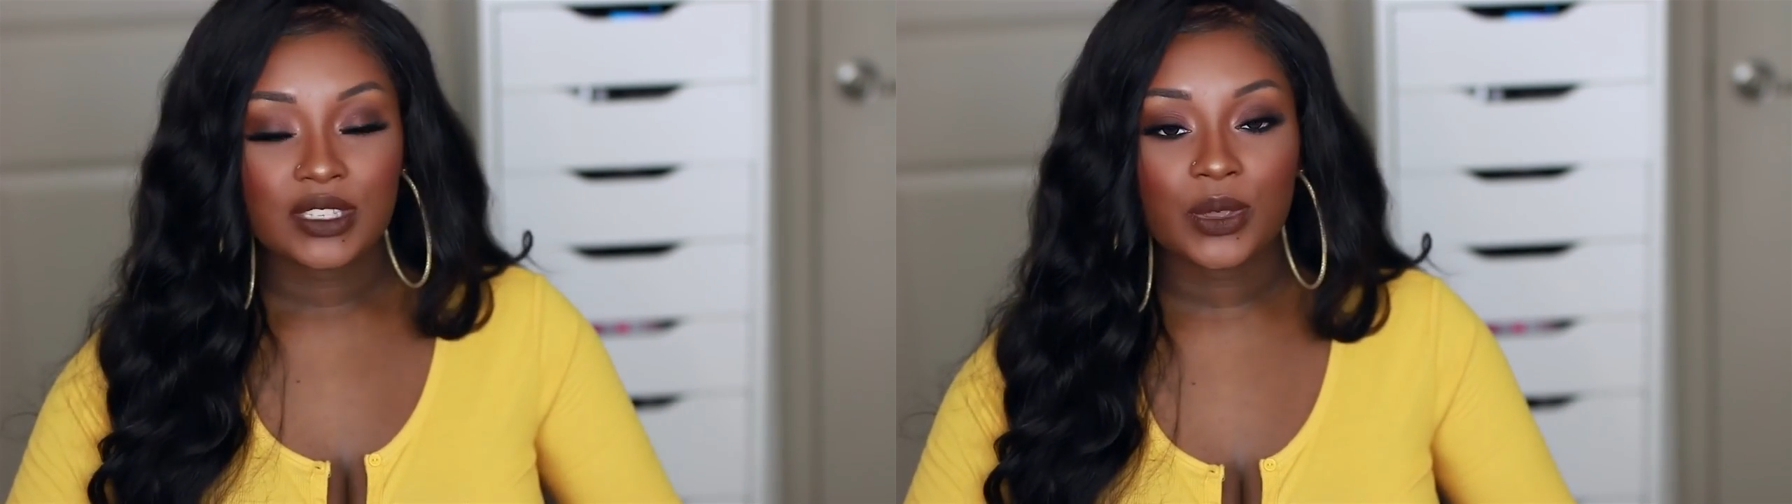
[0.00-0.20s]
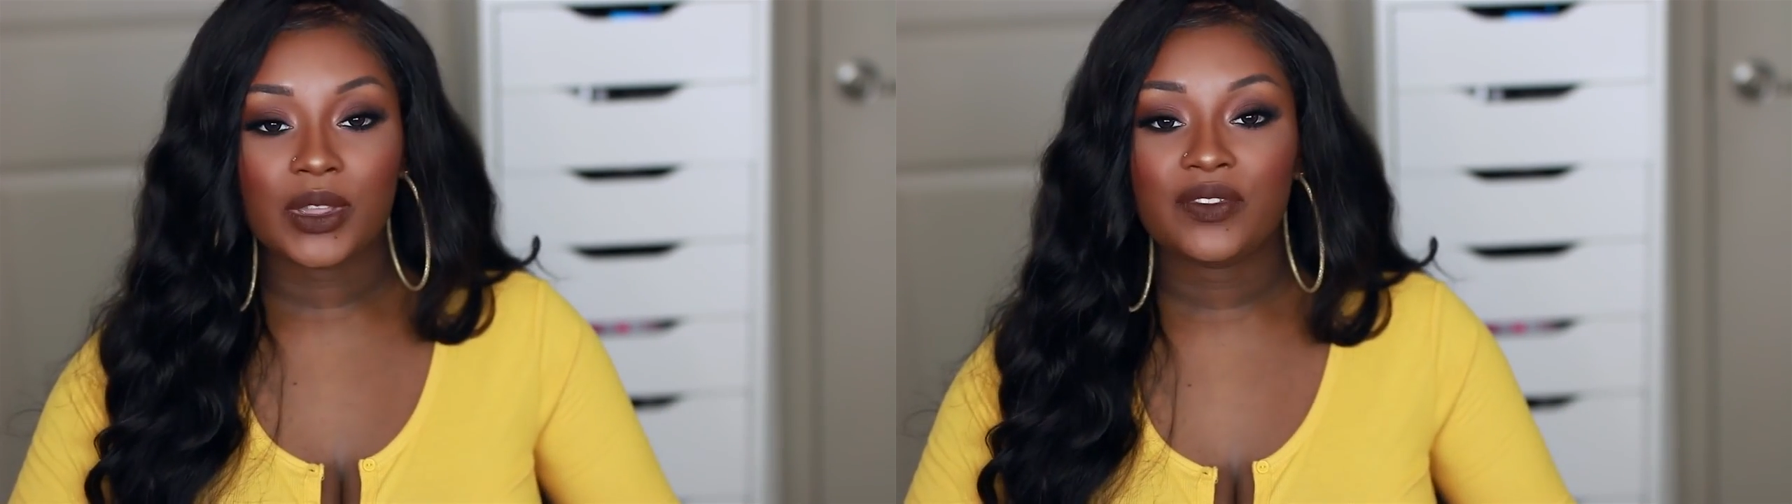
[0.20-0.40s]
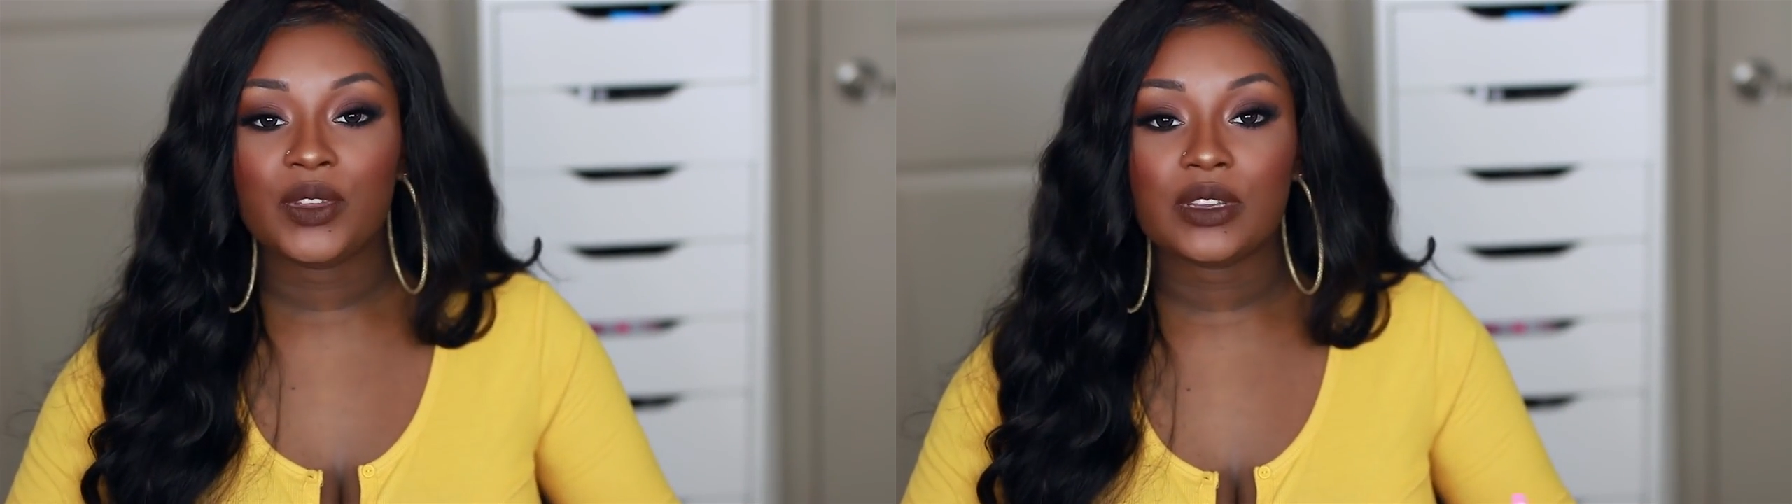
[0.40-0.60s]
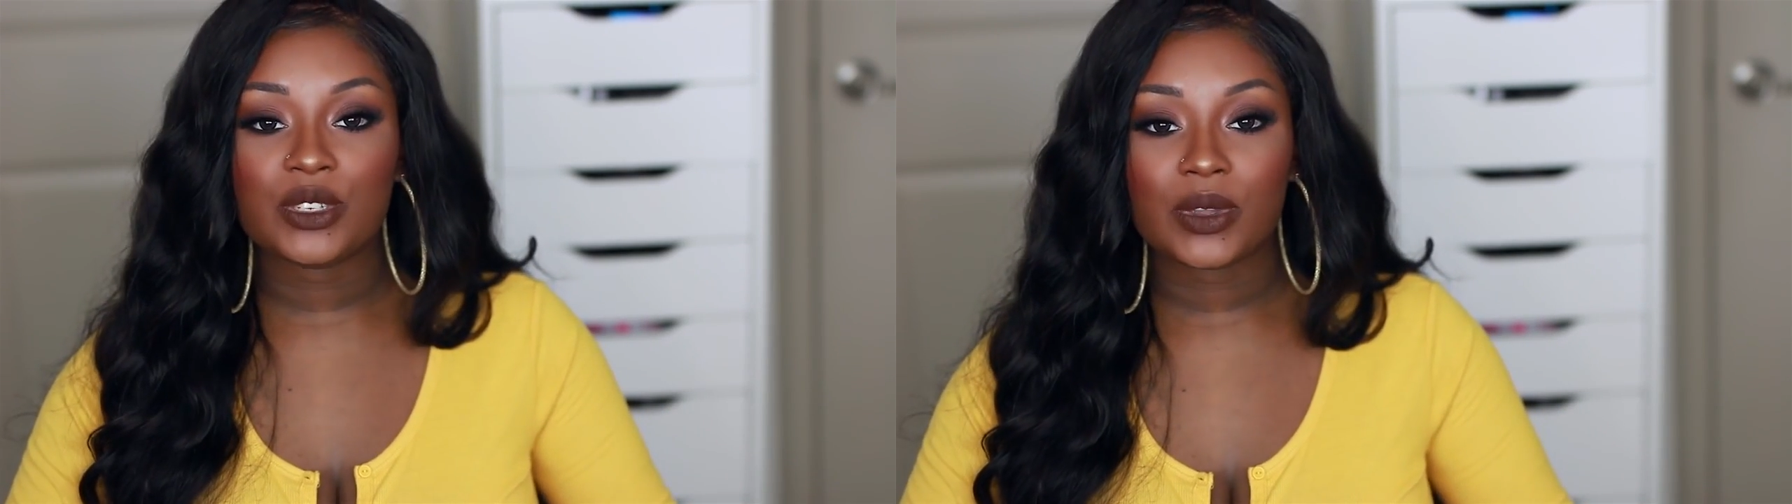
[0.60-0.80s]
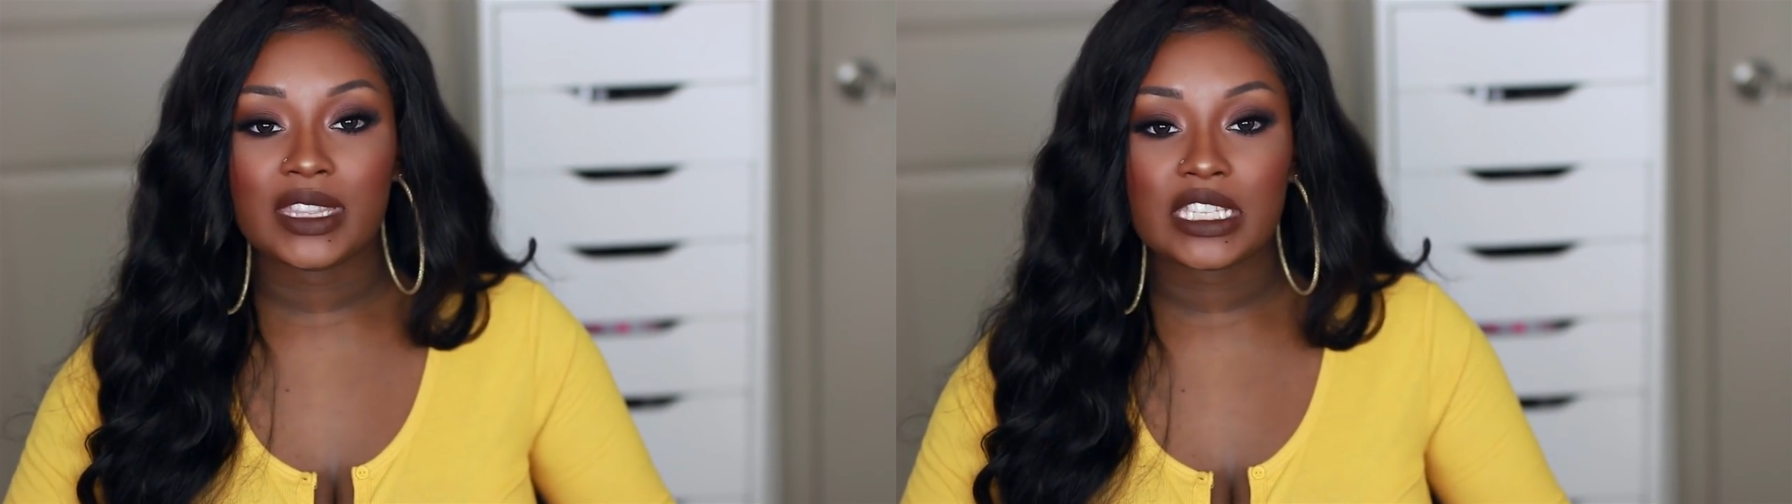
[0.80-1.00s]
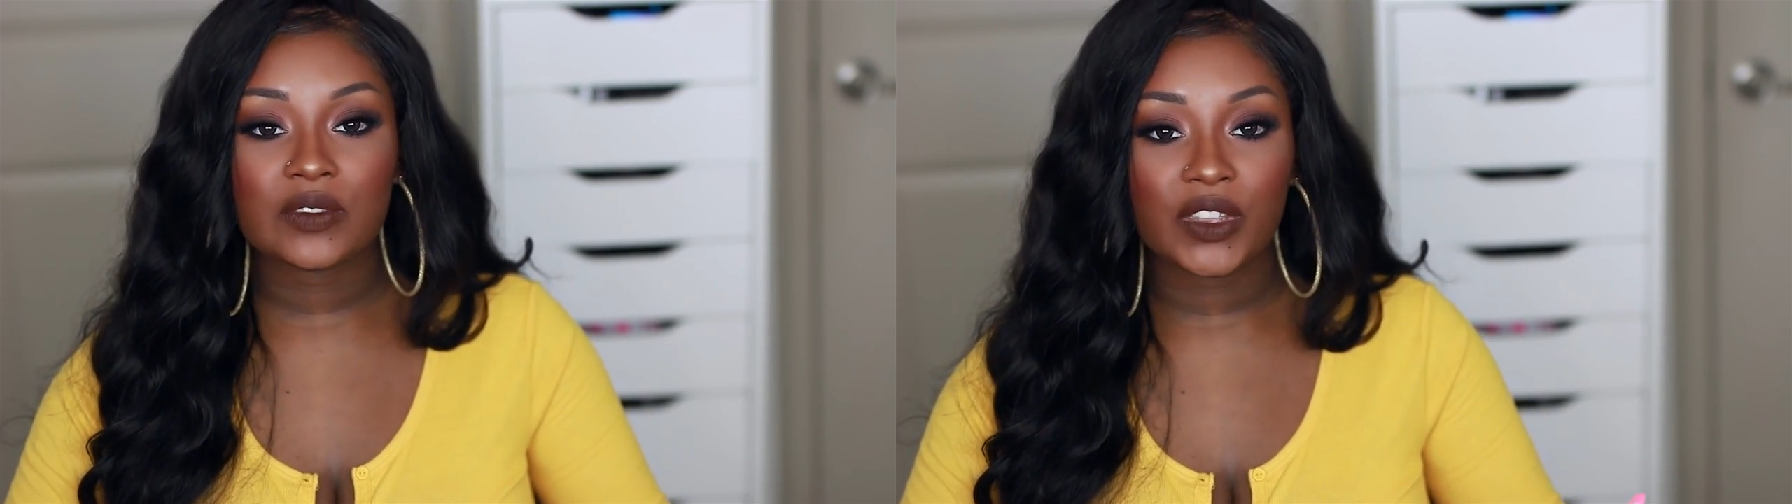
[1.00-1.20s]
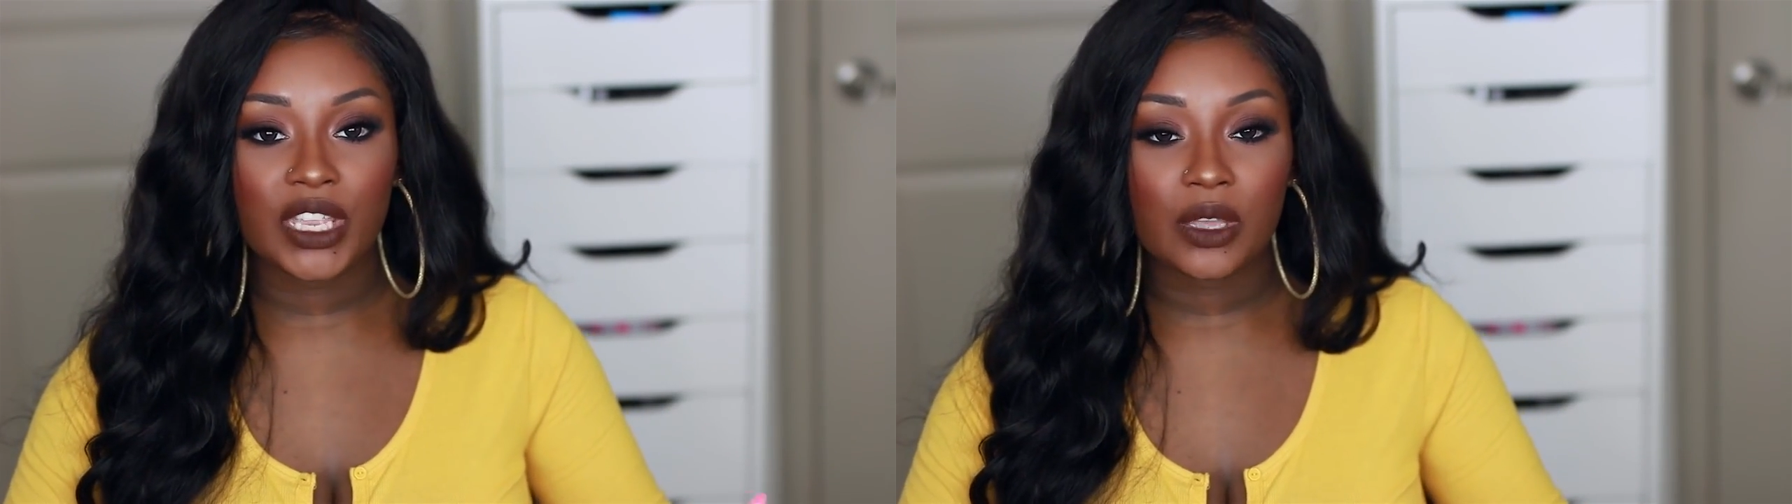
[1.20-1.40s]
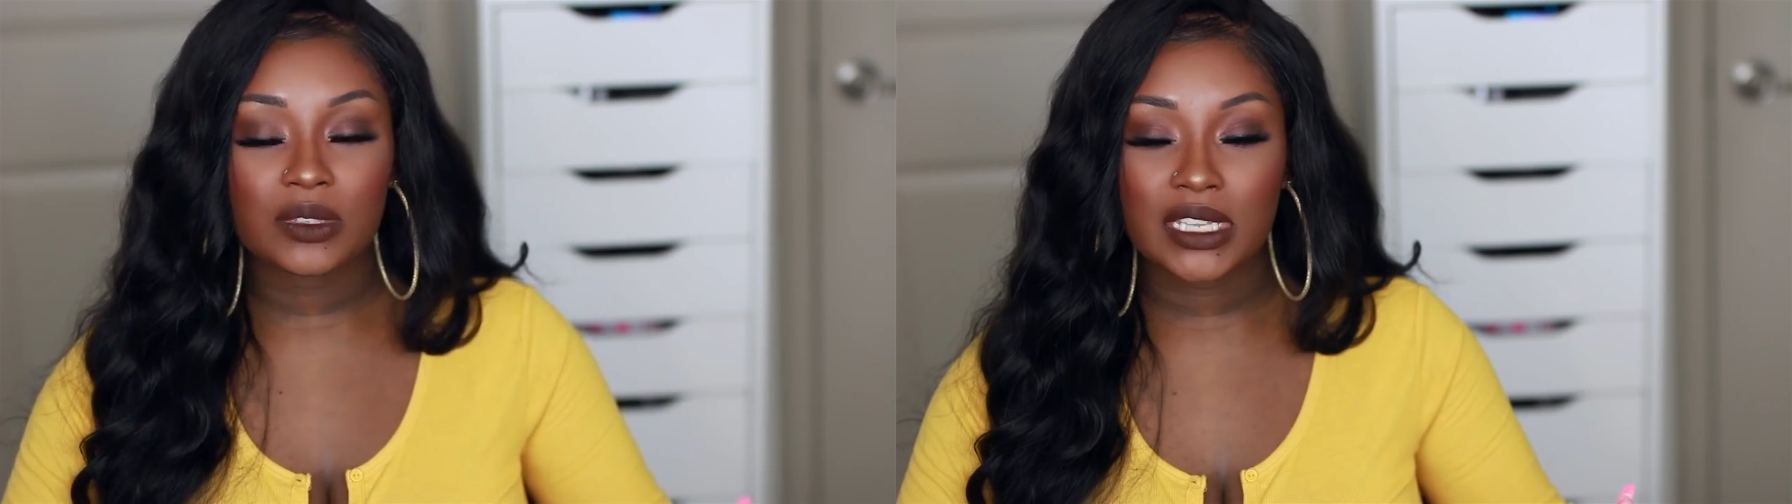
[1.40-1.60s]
so if you enjoyed this video,